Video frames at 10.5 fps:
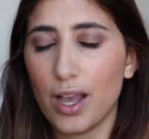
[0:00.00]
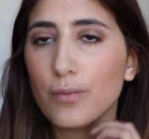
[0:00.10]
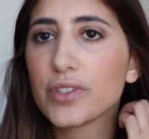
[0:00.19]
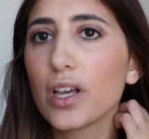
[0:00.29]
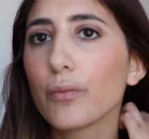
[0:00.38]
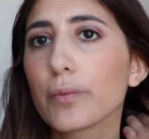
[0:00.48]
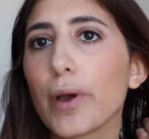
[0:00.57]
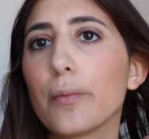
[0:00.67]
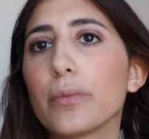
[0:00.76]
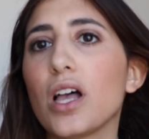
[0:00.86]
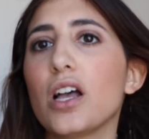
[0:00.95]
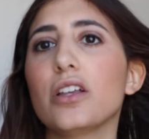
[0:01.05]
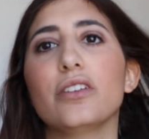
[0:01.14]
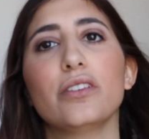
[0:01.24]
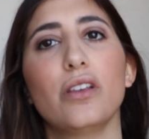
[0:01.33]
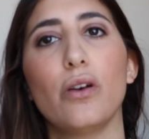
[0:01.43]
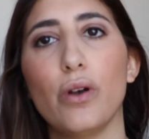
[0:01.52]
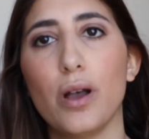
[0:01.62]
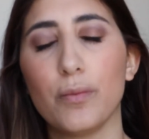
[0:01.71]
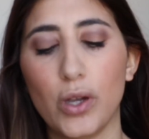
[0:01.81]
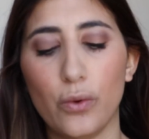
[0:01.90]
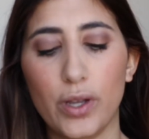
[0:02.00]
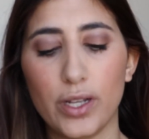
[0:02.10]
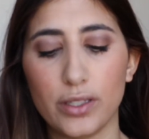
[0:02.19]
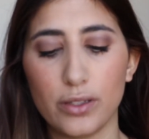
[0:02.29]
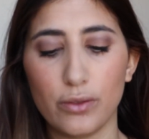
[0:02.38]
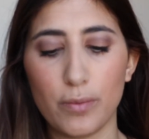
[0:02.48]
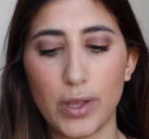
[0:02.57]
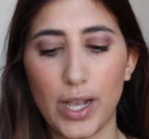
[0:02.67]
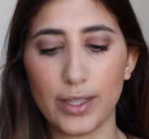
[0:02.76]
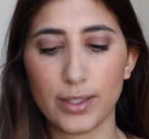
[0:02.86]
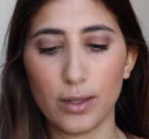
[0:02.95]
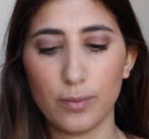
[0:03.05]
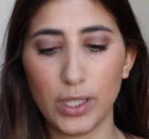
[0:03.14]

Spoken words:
I'm done with my blush, so I'm going to apply some